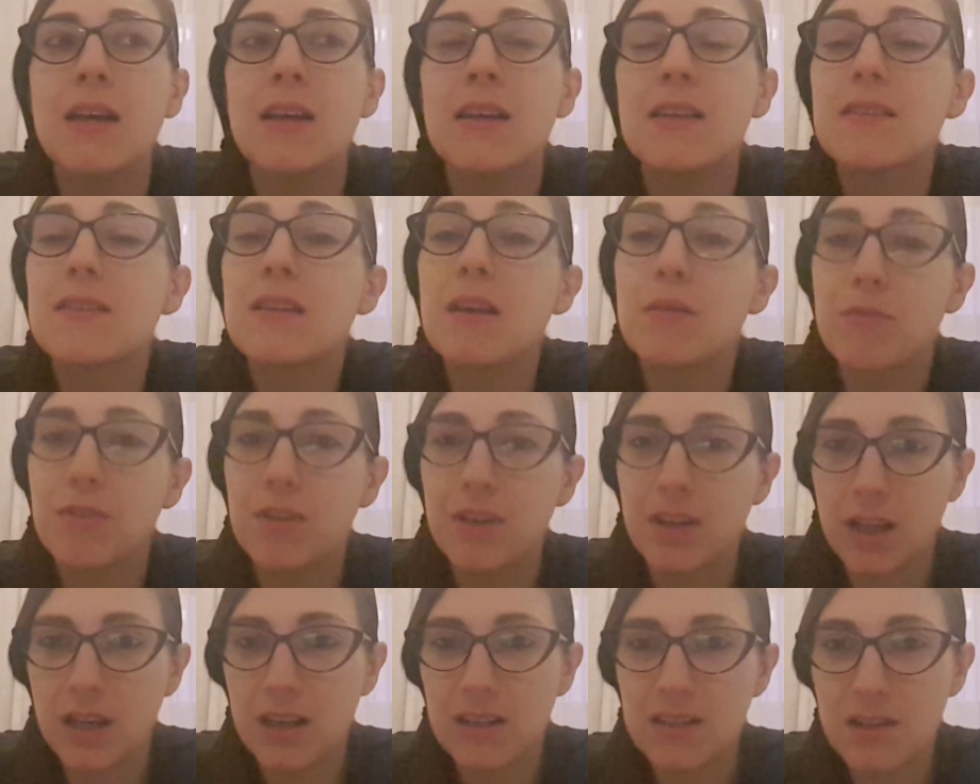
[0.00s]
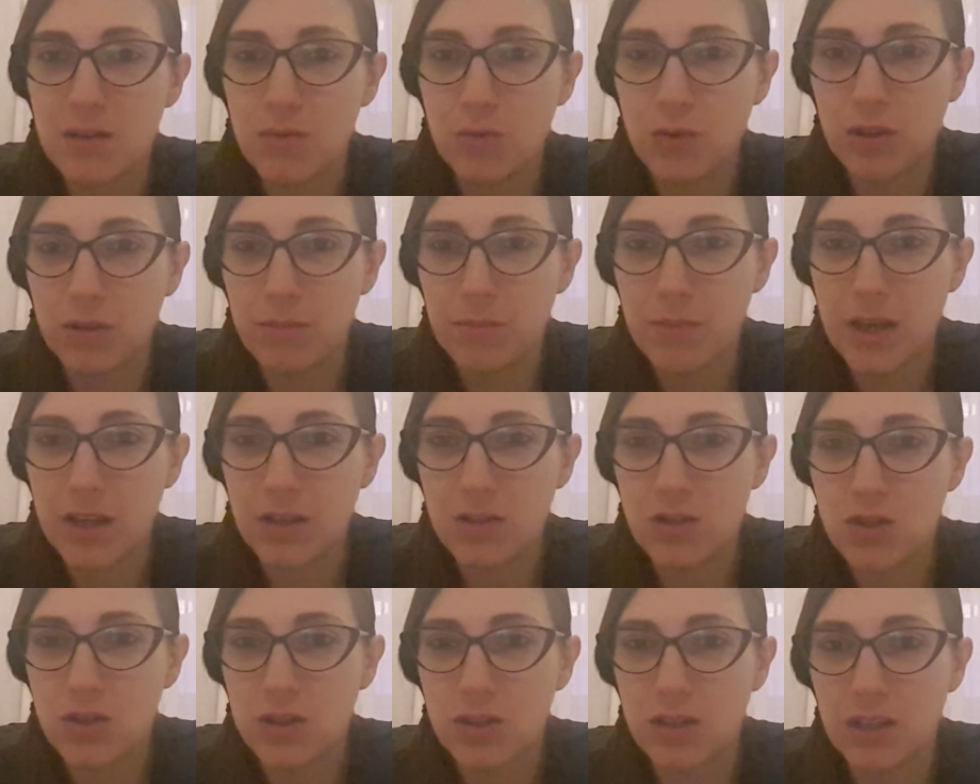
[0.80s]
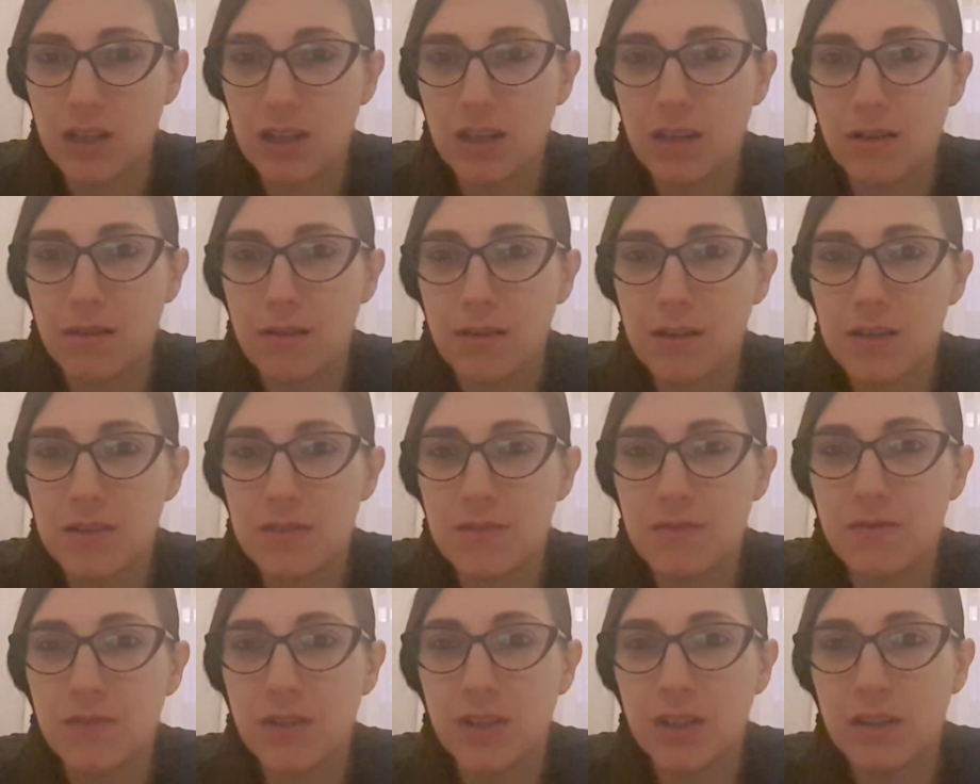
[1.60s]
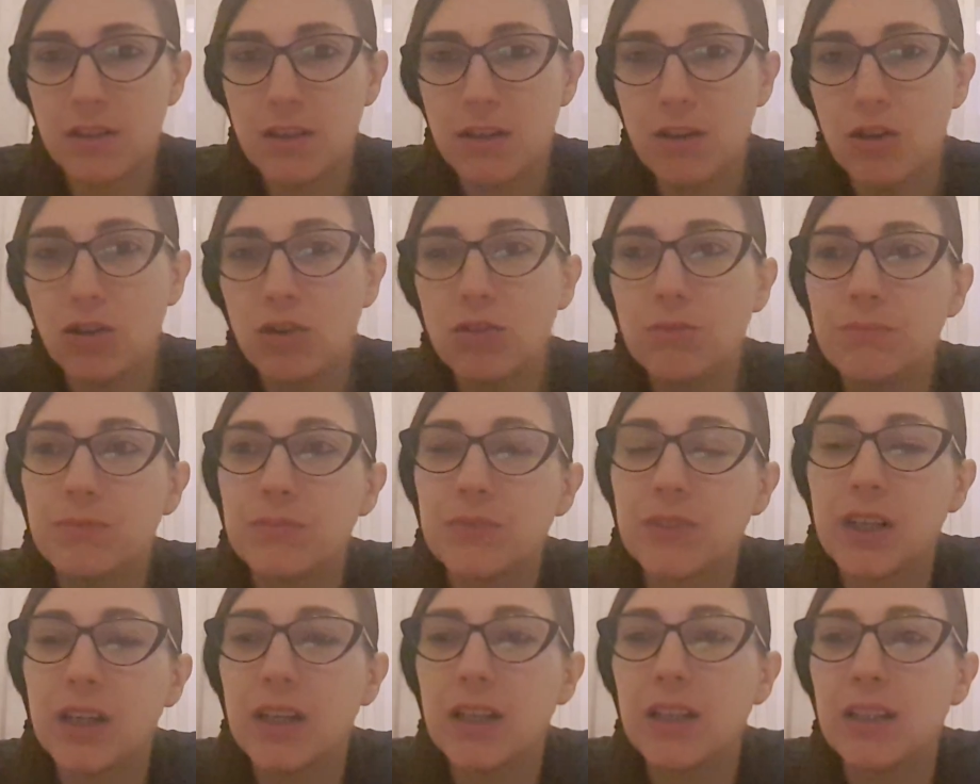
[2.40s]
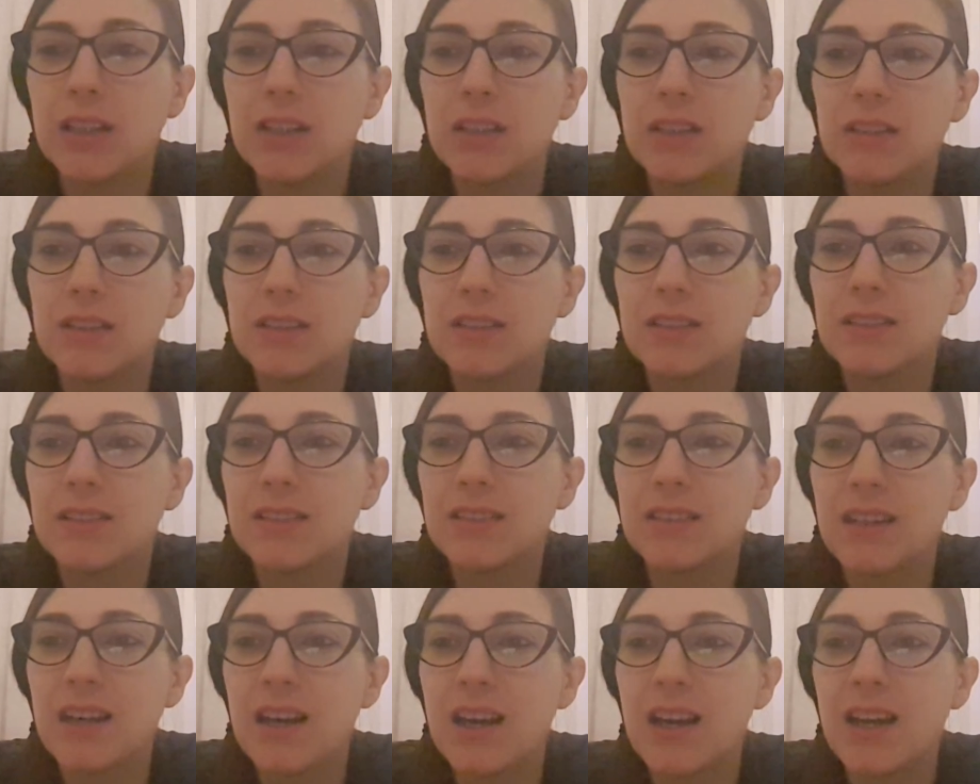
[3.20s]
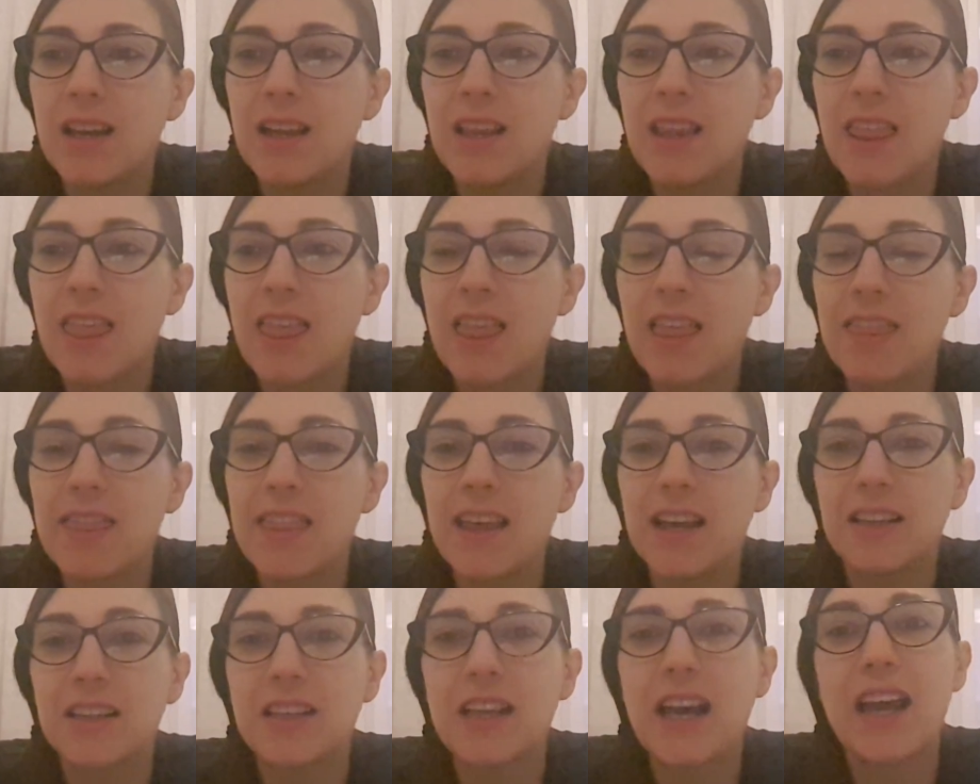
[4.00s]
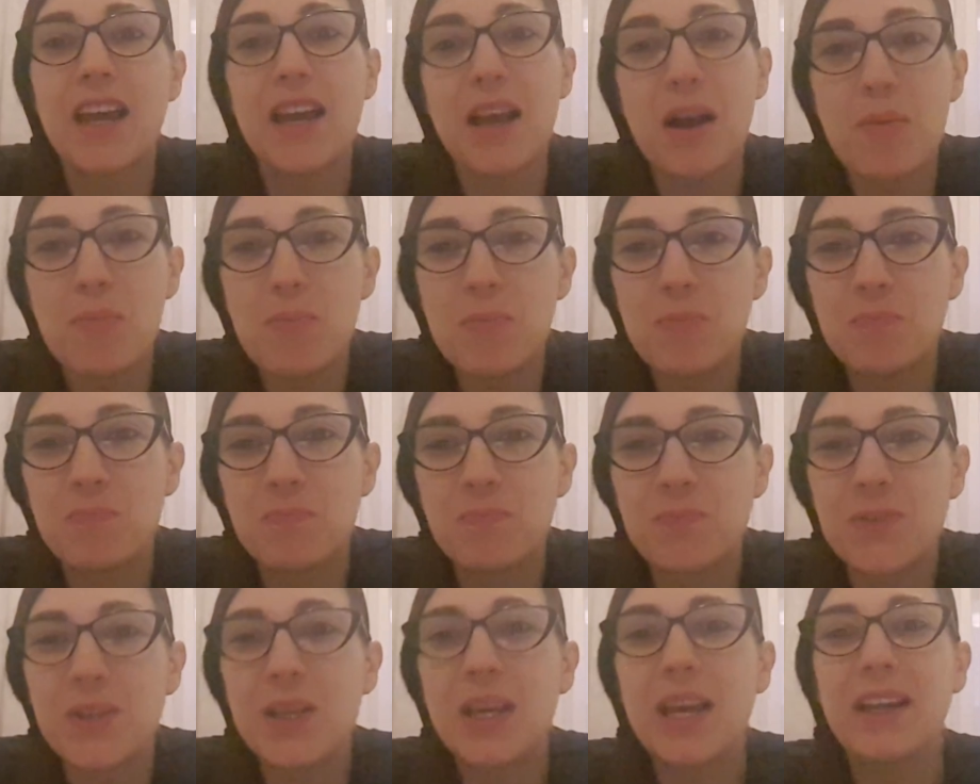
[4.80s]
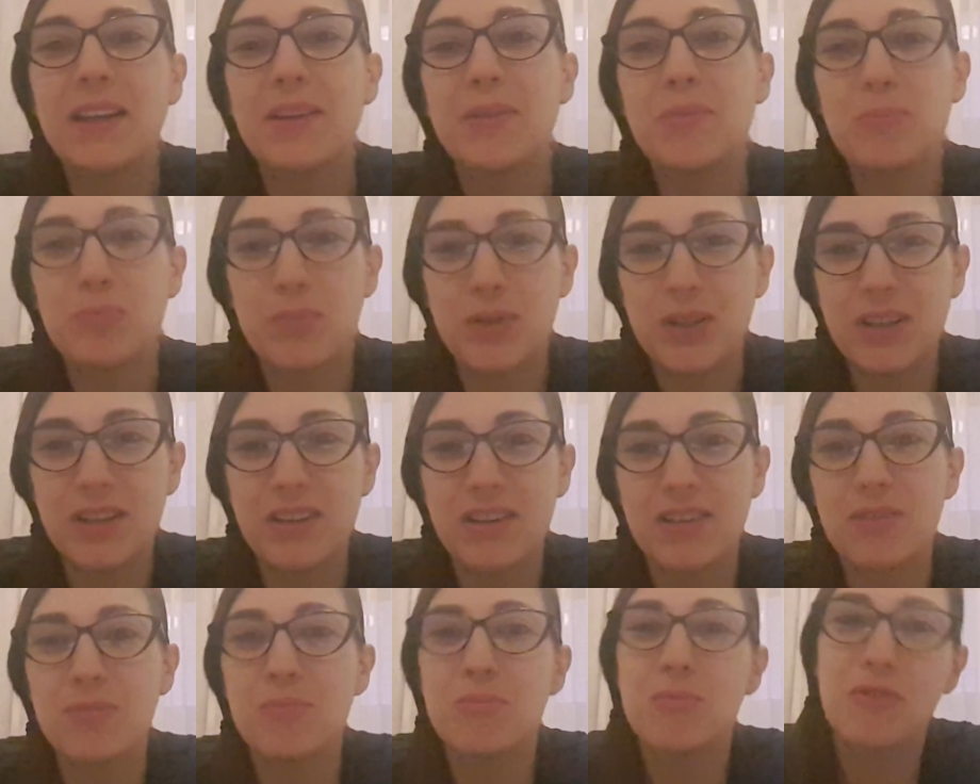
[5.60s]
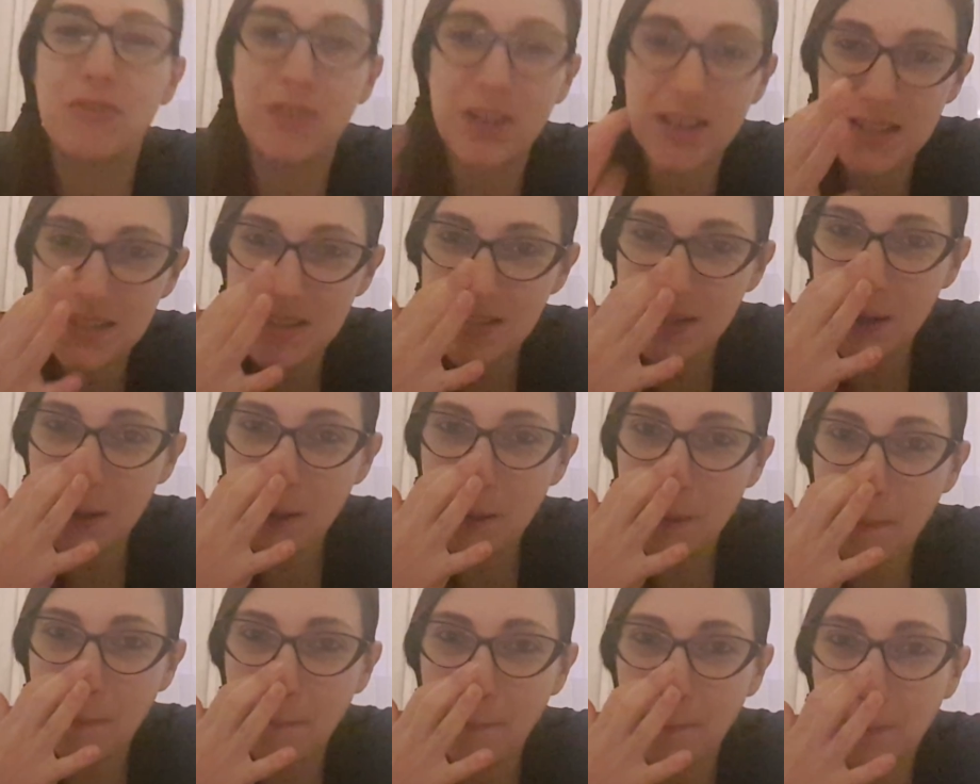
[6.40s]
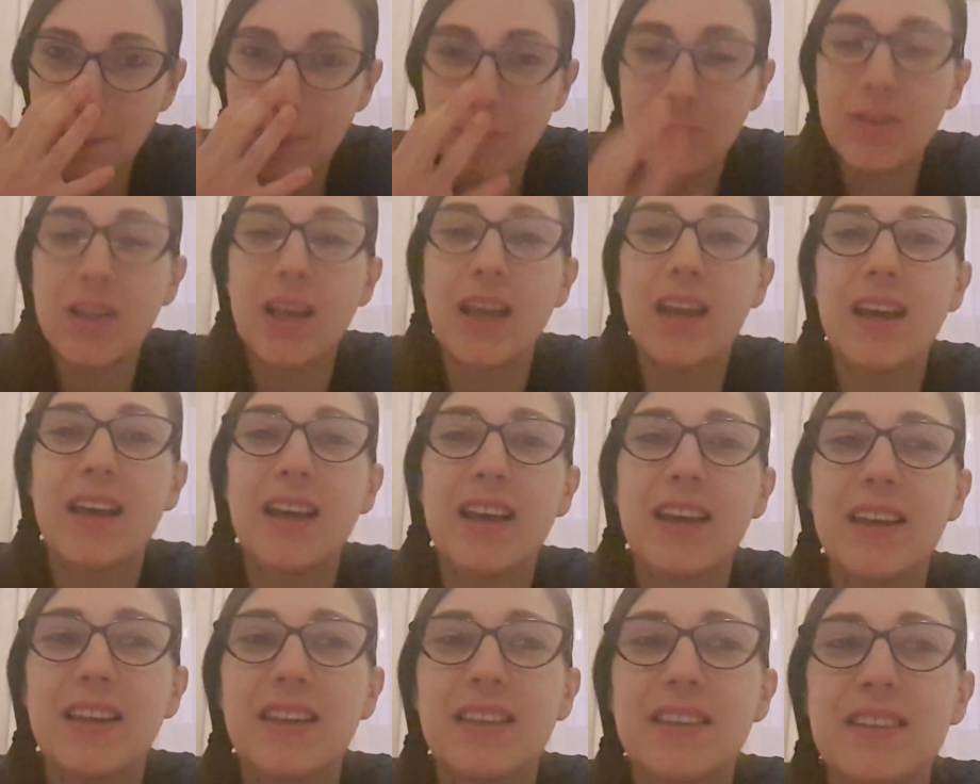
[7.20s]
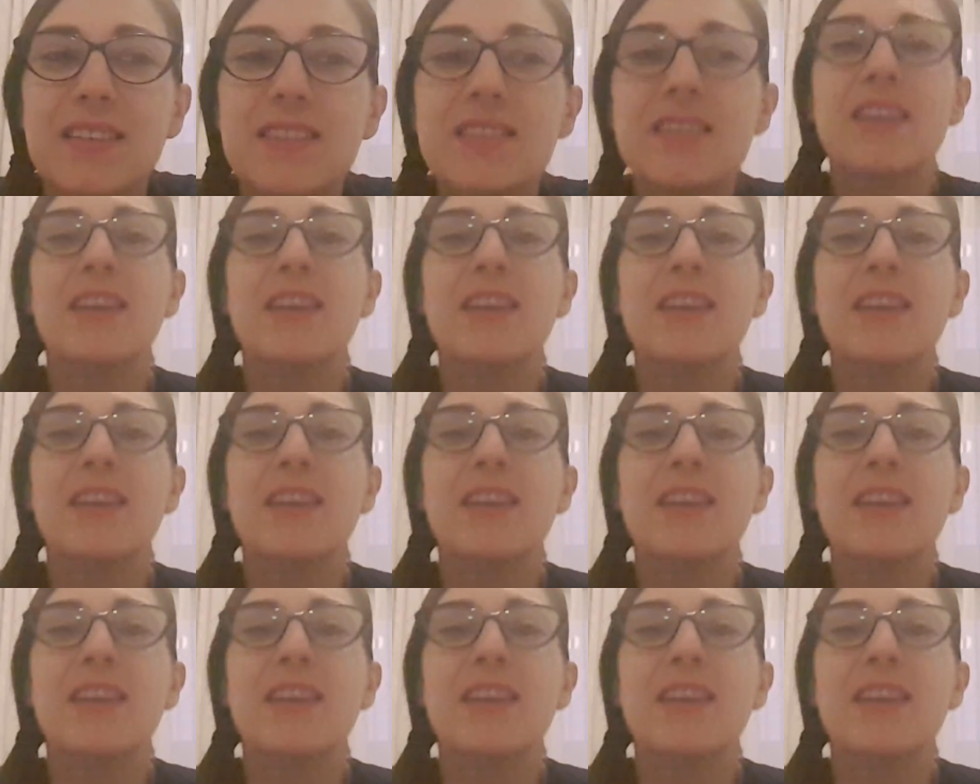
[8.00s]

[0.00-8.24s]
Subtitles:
Something else I want to mention in this video is that I am getting bigger faster, and